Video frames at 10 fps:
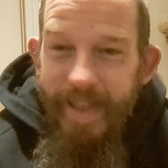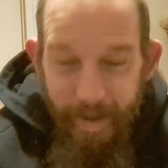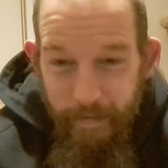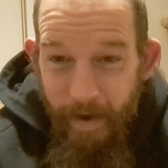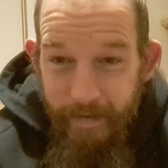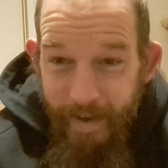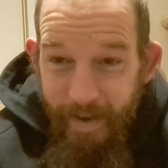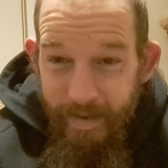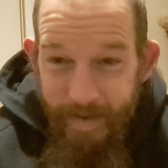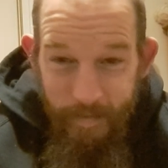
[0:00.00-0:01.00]
that's my
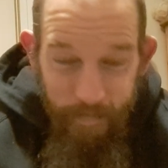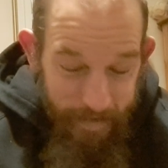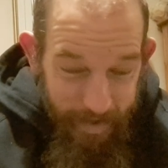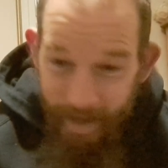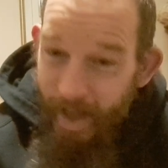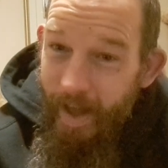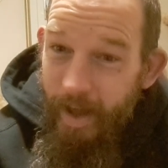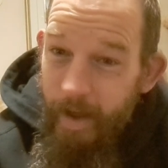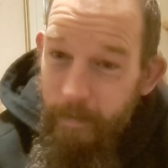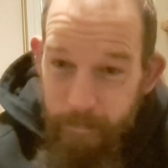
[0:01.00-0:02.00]
views
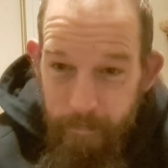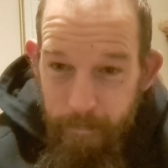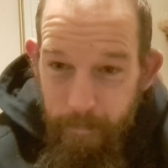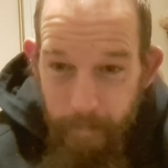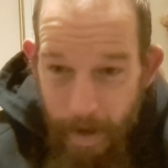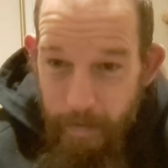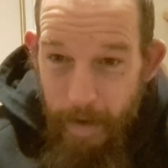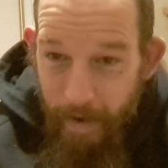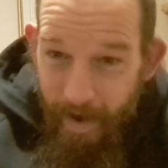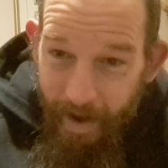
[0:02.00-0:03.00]
maybe
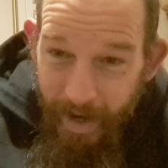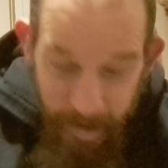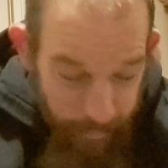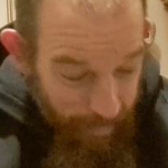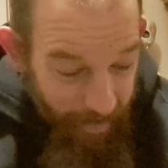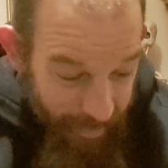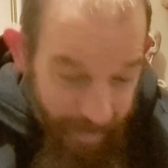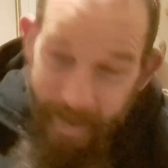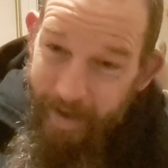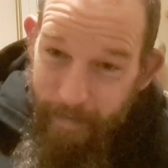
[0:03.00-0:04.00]
a bit harsh,
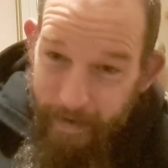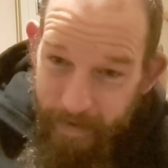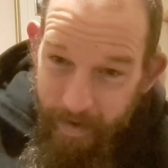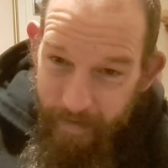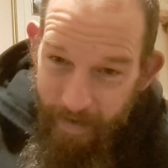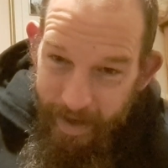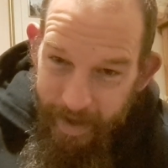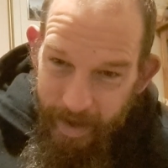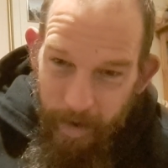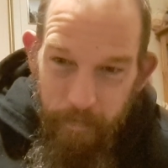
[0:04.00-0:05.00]
but that's my views of it.